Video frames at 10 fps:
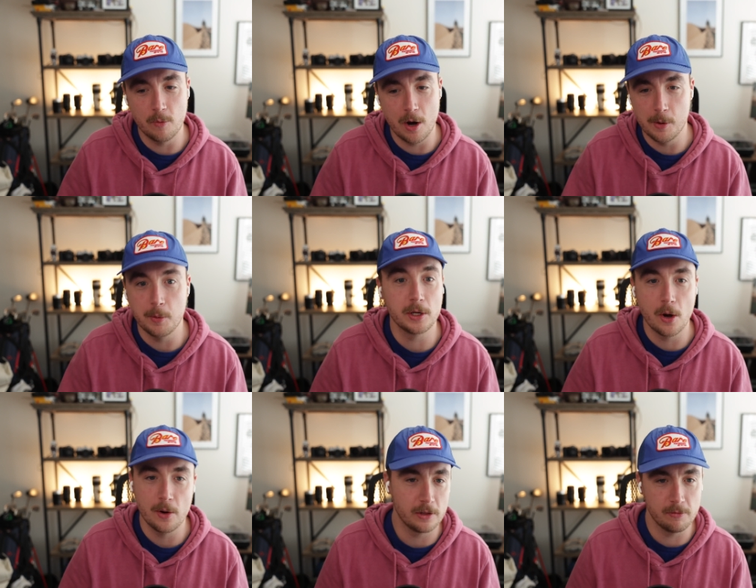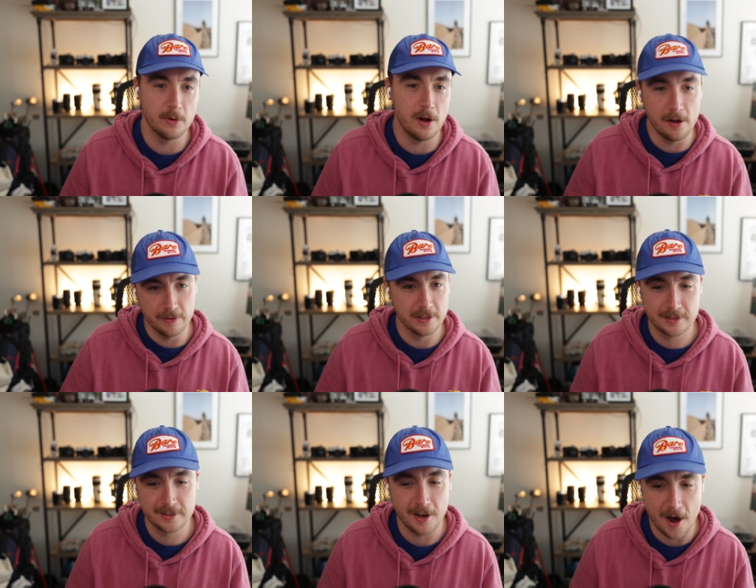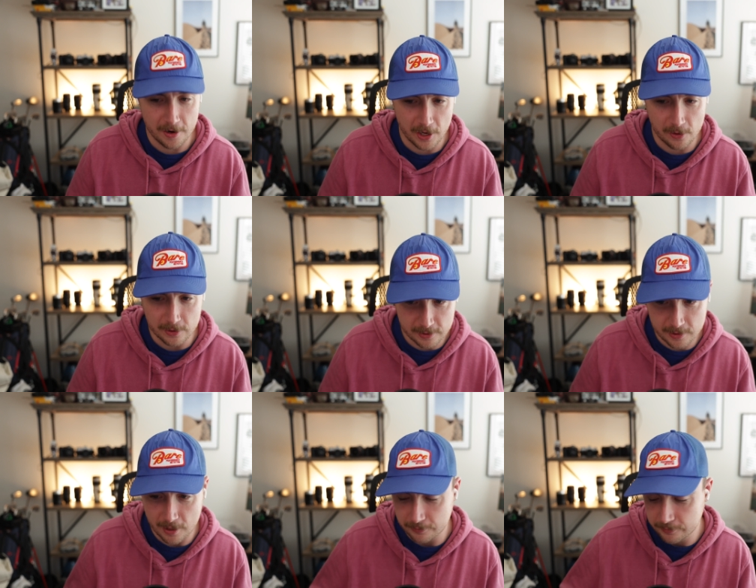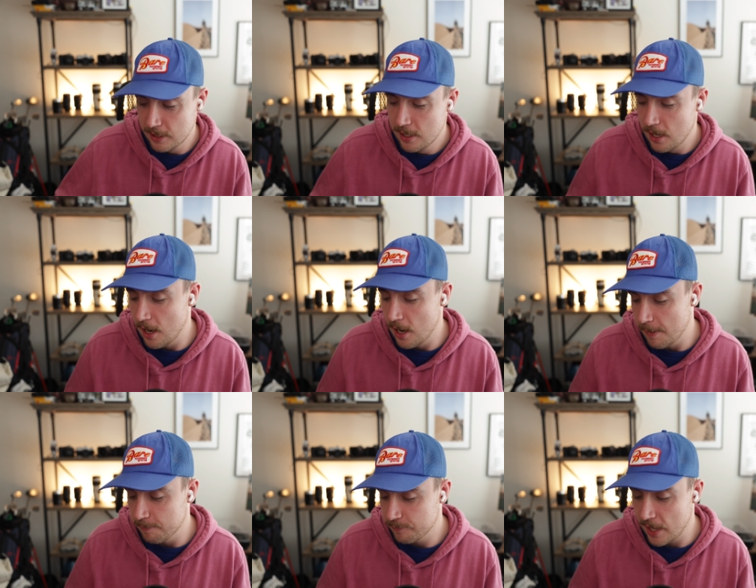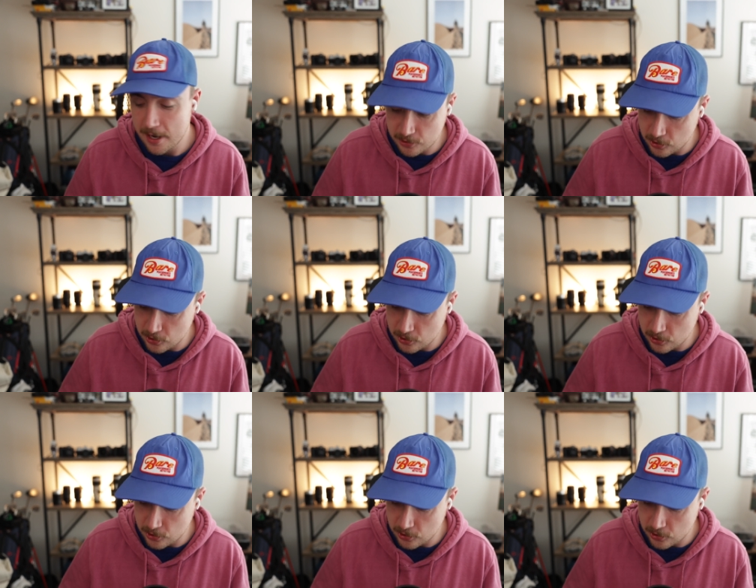while we were going through all this audio and stuff. Um, that is a